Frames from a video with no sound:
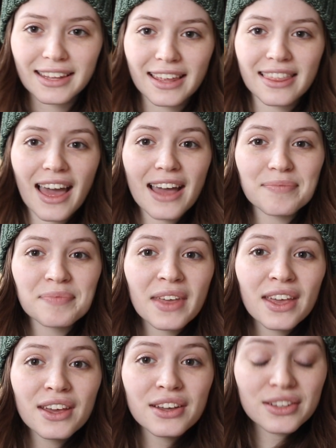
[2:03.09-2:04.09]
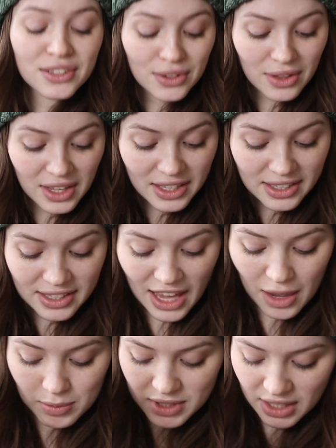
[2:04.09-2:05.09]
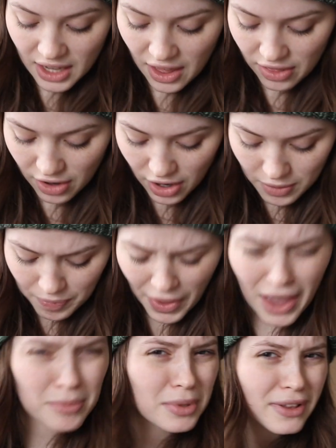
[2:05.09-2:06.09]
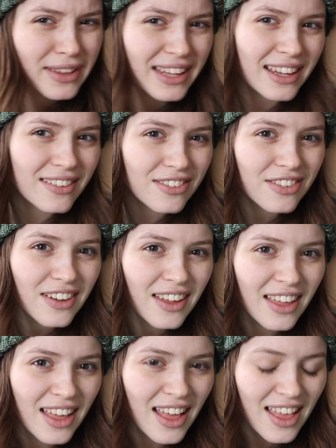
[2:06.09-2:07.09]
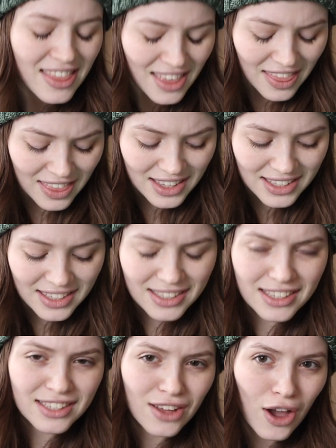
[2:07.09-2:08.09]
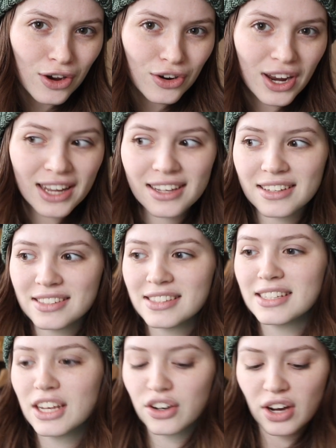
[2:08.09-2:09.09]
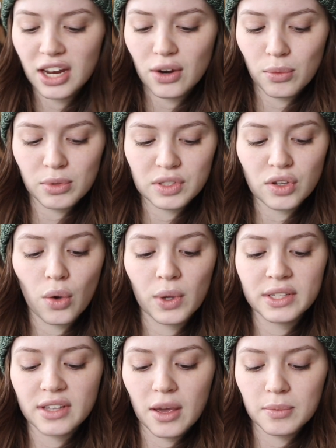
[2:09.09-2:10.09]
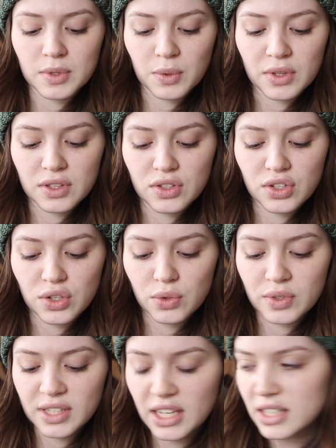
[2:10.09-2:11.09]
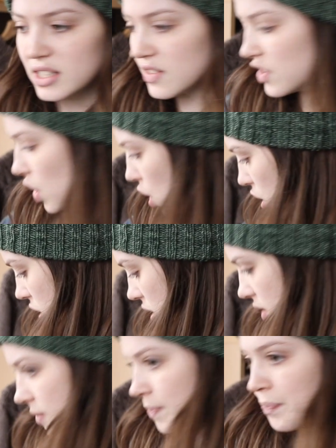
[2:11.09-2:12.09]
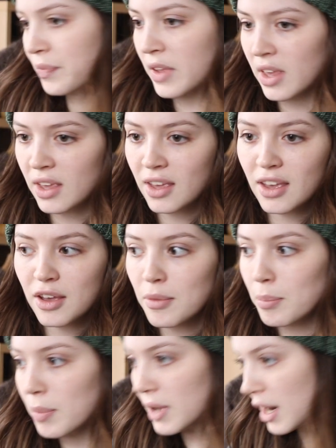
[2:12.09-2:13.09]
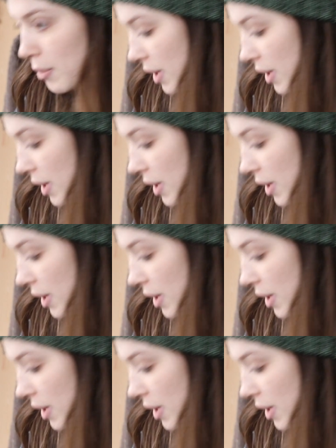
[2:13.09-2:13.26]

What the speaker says: like that. So this came together. I believe that this is the sock crate because Knitcrate almost always comes with 2 skeins of yarn, but I